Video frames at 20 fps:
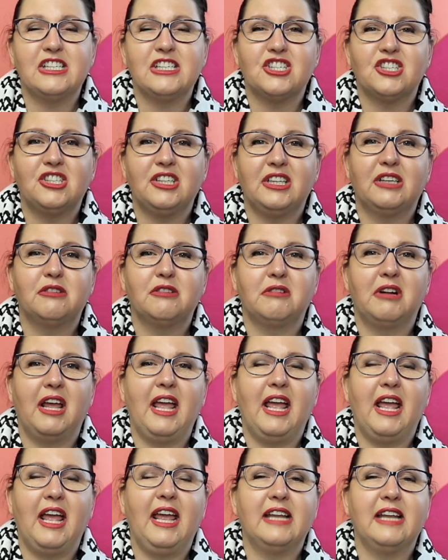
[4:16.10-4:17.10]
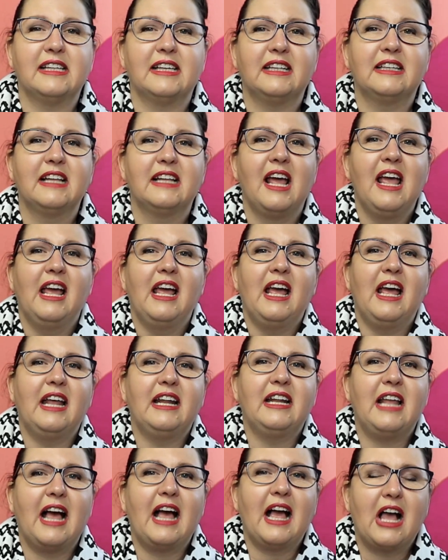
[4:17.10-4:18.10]
she created
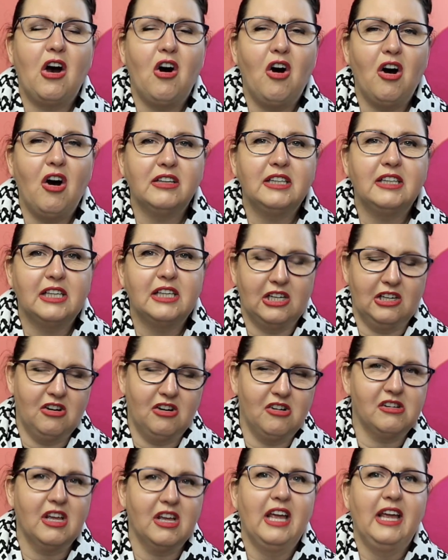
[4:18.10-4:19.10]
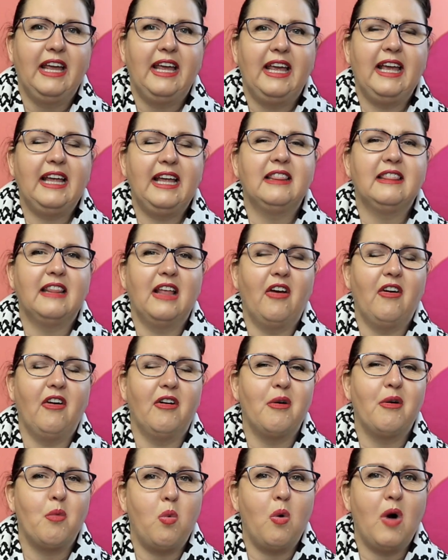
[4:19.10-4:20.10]
an iconic look in
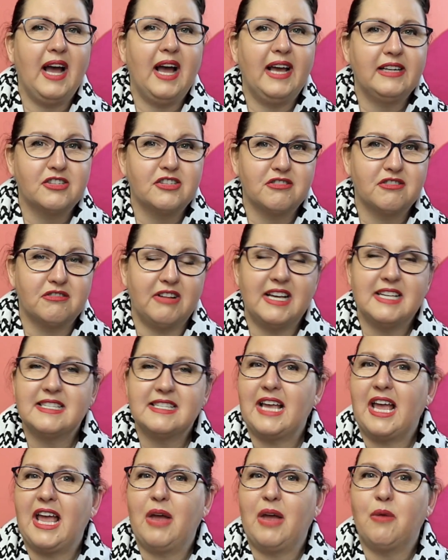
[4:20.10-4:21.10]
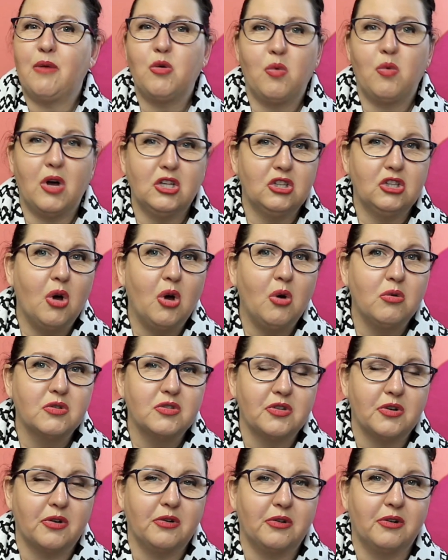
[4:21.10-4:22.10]
her white dress. Everyone
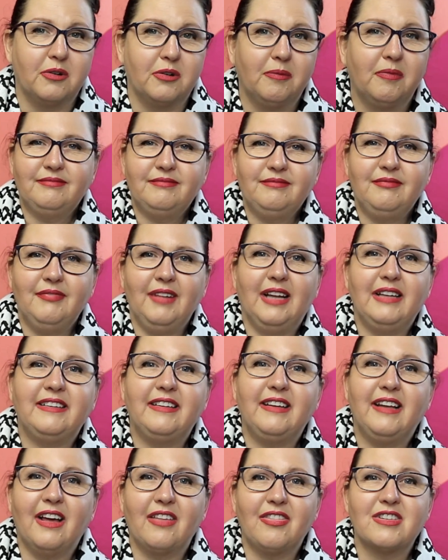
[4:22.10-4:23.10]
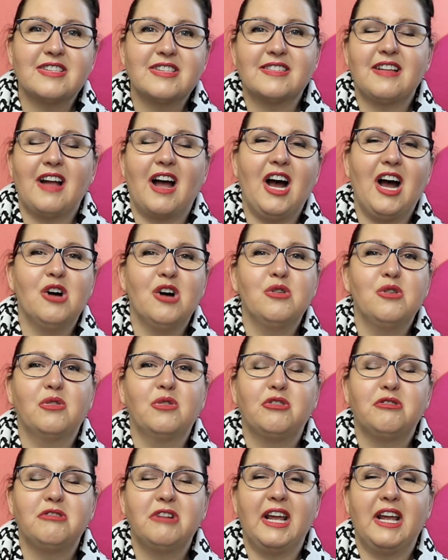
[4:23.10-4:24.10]
knows her. The other star
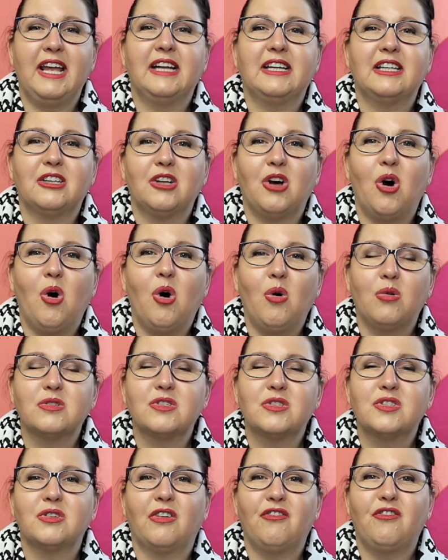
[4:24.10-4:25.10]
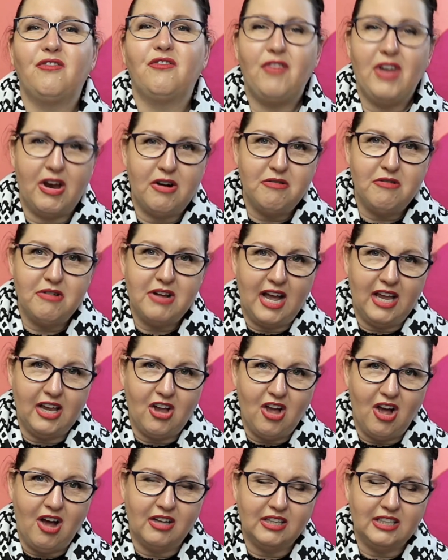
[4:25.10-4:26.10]
who created also a very
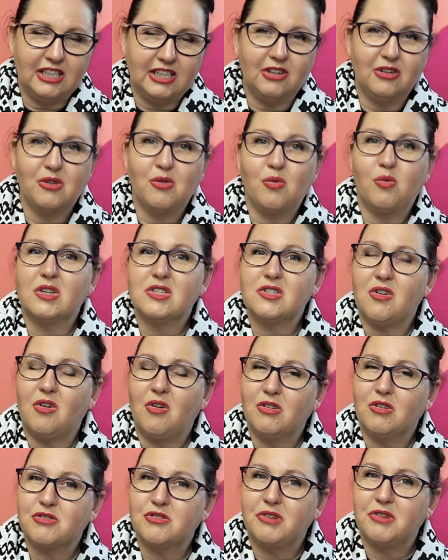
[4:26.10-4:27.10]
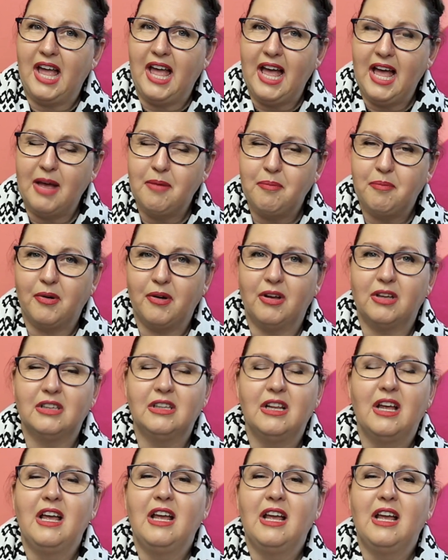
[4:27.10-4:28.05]
iconic look was Audrey Hepburn,